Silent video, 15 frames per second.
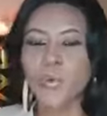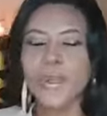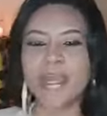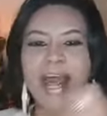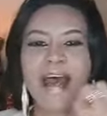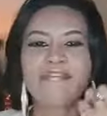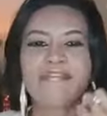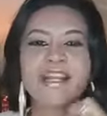We
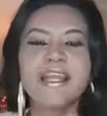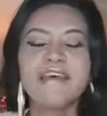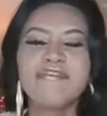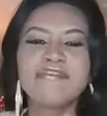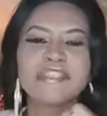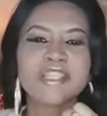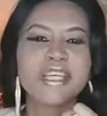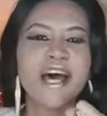have
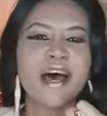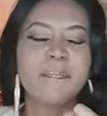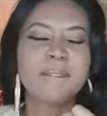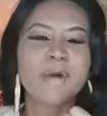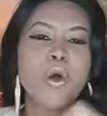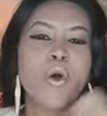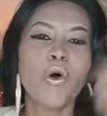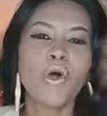lifted up
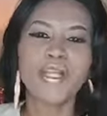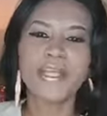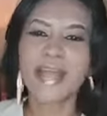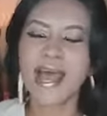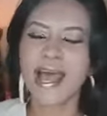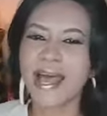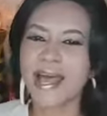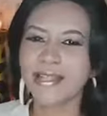holy
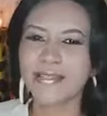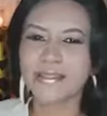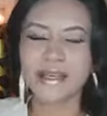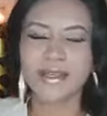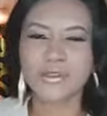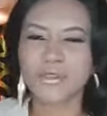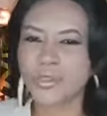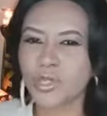hands
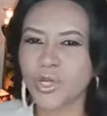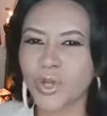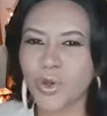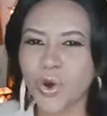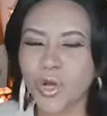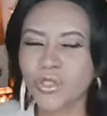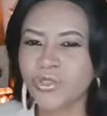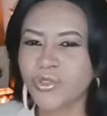unto the
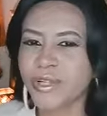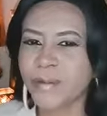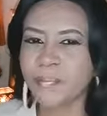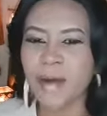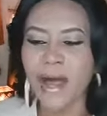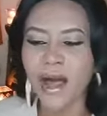Lord through the